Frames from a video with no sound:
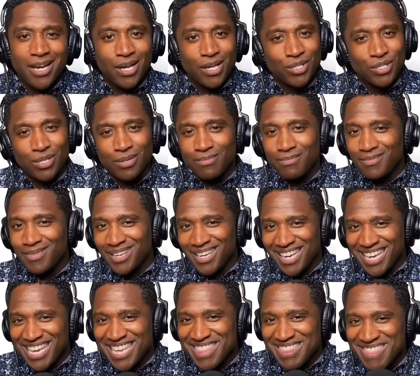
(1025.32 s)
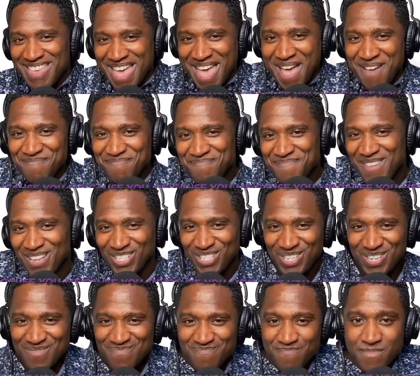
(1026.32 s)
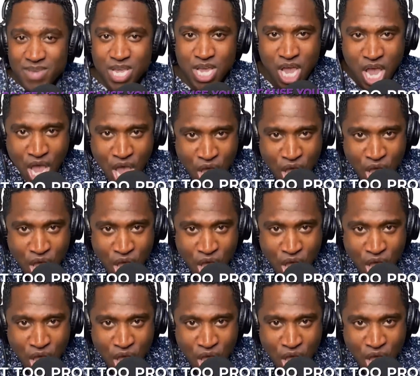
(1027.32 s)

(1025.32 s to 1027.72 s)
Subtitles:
cause you mean that much to me.